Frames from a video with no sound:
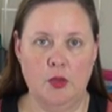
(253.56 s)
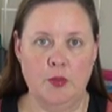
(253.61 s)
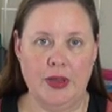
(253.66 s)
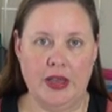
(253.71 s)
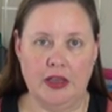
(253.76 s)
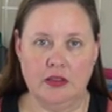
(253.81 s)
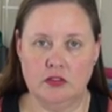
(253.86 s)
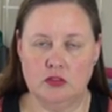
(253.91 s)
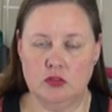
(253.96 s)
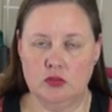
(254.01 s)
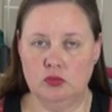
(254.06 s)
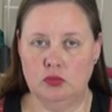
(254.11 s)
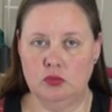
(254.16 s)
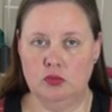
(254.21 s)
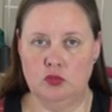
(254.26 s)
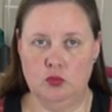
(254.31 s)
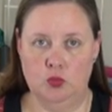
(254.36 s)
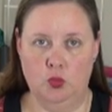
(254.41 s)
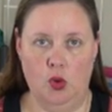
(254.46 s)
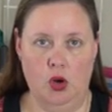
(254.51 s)

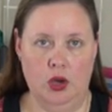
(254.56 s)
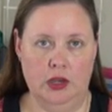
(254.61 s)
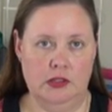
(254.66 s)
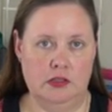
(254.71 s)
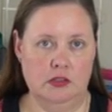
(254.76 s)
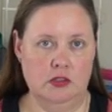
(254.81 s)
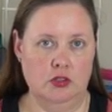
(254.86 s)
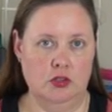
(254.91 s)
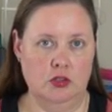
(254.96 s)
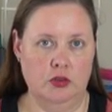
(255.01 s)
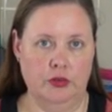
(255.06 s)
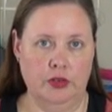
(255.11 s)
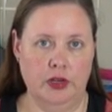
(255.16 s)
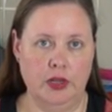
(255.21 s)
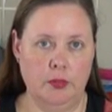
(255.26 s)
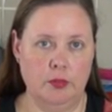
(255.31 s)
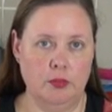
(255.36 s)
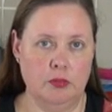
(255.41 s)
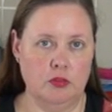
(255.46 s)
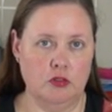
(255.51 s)
Pastels, whites and
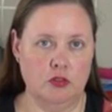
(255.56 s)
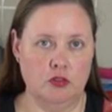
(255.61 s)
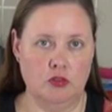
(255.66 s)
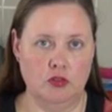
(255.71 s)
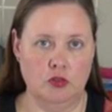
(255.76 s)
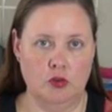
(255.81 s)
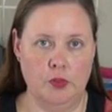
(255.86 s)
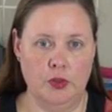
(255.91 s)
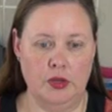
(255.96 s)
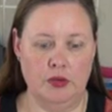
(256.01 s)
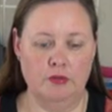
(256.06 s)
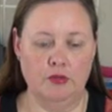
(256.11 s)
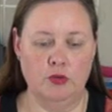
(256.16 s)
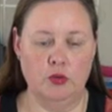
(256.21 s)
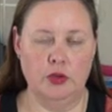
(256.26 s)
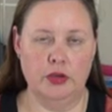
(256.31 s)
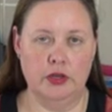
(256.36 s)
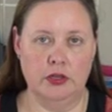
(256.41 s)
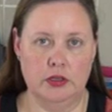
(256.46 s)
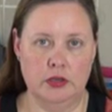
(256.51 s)
creams should be
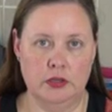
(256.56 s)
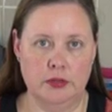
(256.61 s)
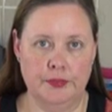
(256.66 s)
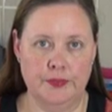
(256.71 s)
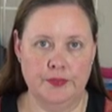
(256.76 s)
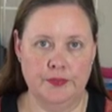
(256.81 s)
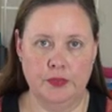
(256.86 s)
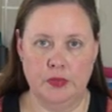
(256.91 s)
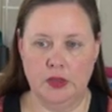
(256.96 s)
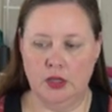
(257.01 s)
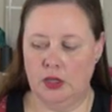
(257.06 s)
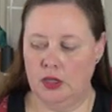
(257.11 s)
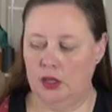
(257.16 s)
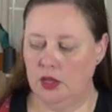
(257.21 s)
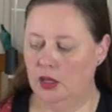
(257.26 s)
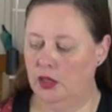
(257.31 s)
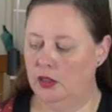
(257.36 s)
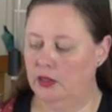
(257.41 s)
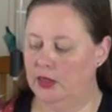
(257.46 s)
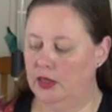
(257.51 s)
avoided.
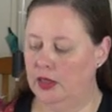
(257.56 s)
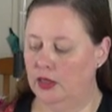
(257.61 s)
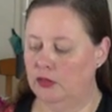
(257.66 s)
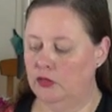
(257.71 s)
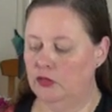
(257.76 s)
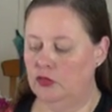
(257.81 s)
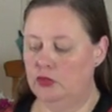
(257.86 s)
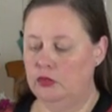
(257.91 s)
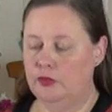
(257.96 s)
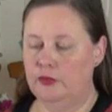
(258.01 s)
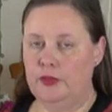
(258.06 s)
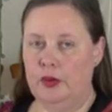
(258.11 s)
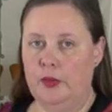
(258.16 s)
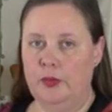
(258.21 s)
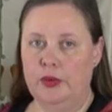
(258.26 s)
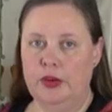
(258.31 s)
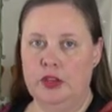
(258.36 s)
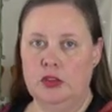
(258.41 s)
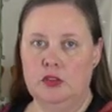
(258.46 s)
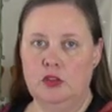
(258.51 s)
The other sort of
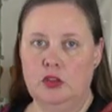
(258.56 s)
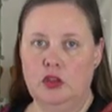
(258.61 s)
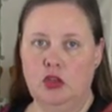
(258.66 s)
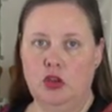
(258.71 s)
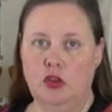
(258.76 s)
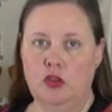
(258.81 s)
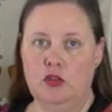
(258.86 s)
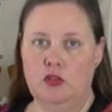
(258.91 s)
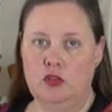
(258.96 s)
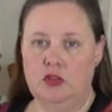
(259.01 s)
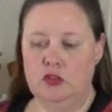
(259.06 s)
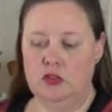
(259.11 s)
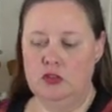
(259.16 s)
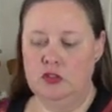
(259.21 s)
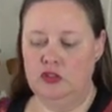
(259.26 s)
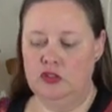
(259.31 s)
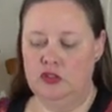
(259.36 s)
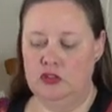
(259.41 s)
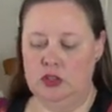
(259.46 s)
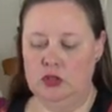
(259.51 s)
fabric that goes into
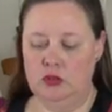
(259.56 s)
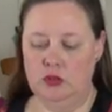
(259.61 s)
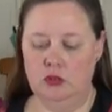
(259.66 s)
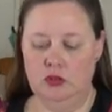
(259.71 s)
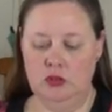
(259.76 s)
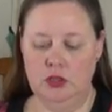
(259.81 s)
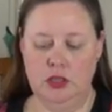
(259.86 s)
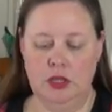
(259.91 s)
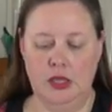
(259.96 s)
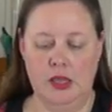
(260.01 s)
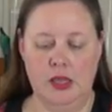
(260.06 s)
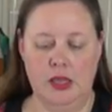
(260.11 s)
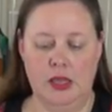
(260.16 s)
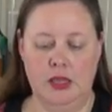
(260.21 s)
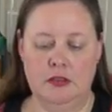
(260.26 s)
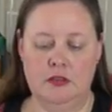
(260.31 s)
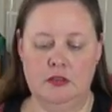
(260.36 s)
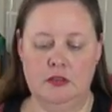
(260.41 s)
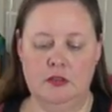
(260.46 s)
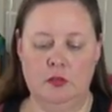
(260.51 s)
the shield
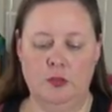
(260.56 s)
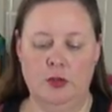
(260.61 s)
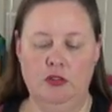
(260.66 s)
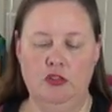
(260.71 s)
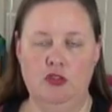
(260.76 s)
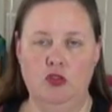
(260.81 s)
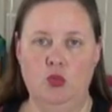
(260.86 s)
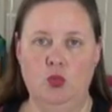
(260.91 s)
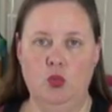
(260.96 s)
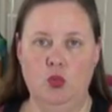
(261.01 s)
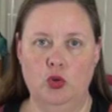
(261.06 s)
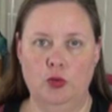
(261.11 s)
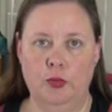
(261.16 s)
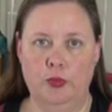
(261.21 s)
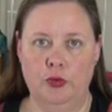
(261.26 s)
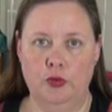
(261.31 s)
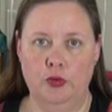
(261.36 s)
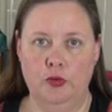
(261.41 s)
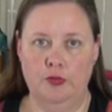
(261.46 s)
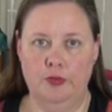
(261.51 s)
is a special
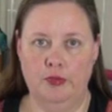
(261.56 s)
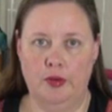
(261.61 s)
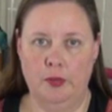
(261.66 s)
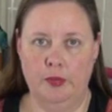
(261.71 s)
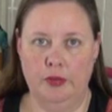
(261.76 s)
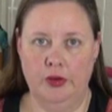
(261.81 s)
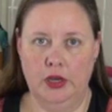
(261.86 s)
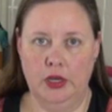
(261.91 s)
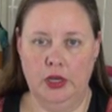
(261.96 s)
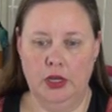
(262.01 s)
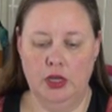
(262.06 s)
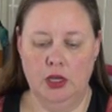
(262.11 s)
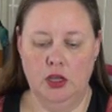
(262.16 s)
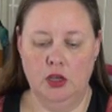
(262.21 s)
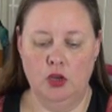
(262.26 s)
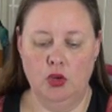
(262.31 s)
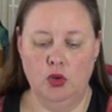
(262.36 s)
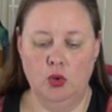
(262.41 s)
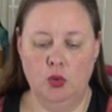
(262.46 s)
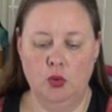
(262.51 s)
waterproof fabric
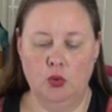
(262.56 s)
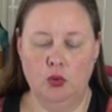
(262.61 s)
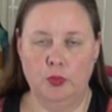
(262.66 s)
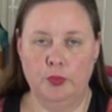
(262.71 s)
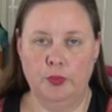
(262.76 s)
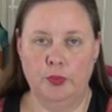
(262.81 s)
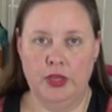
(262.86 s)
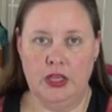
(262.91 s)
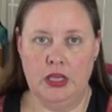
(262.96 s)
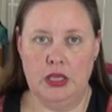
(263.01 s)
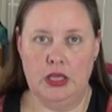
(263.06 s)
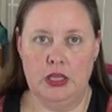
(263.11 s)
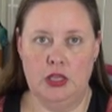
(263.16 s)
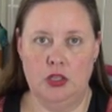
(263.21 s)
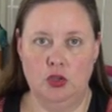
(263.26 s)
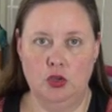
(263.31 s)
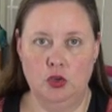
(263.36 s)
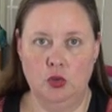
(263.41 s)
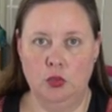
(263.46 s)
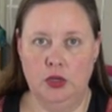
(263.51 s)
called
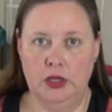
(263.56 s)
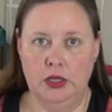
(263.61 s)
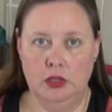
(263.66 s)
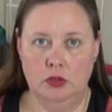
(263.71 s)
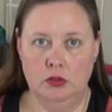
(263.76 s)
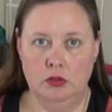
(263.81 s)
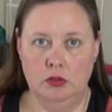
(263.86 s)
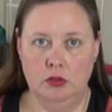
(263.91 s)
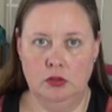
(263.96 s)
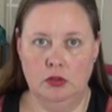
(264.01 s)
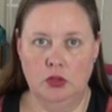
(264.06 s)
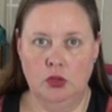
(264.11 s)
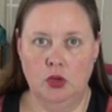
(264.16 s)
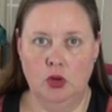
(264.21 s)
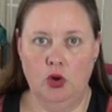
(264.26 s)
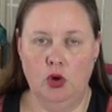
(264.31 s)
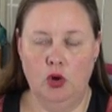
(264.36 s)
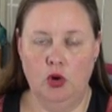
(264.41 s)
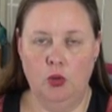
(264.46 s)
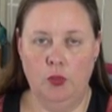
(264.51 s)
PUL,
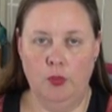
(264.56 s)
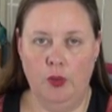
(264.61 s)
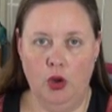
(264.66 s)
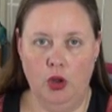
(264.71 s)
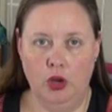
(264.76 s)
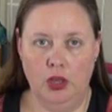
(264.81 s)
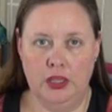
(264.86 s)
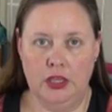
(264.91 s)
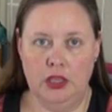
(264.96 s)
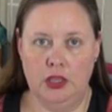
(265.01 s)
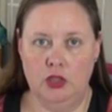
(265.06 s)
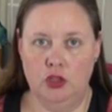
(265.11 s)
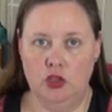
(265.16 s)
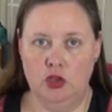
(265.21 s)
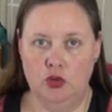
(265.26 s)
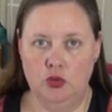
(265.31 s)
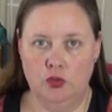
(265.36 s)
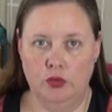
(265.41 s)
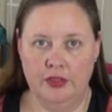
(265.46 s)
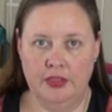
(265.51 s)
or
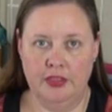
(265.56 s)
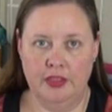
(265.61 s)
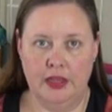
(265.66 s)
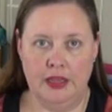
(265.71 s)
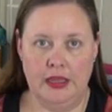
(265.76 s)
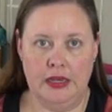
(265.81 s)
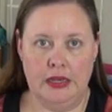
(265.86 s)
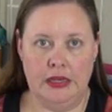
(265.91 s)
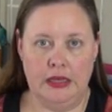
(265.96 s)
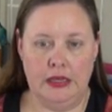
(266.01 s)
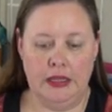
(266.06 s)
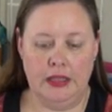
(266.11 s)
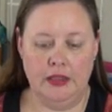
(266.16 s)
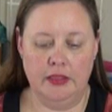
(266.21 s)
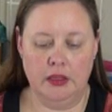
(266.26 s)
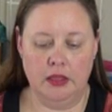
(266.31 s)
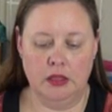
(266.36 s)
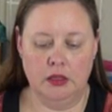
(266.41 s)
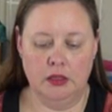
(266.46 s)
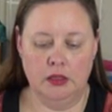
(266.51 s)
polyurethane
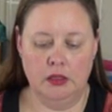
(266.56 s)
leather.